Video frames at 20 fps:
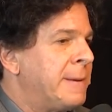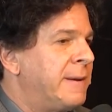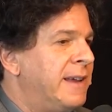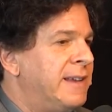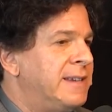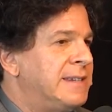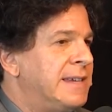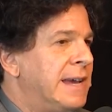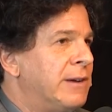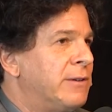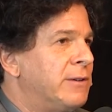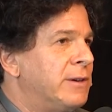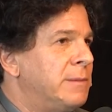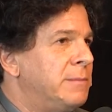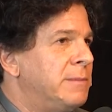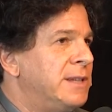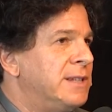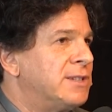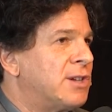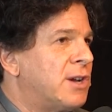integrity
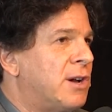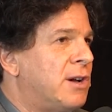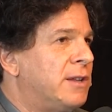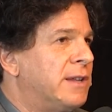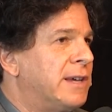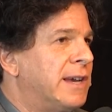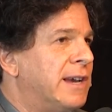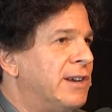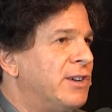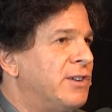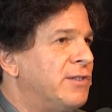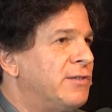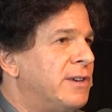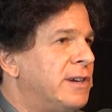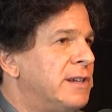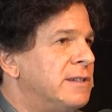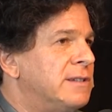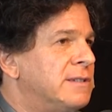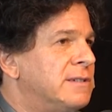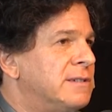means calling out your
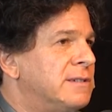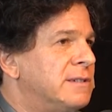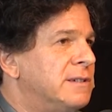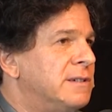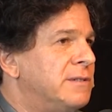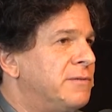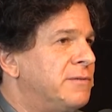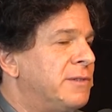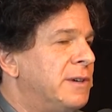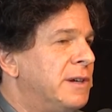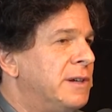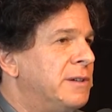friends in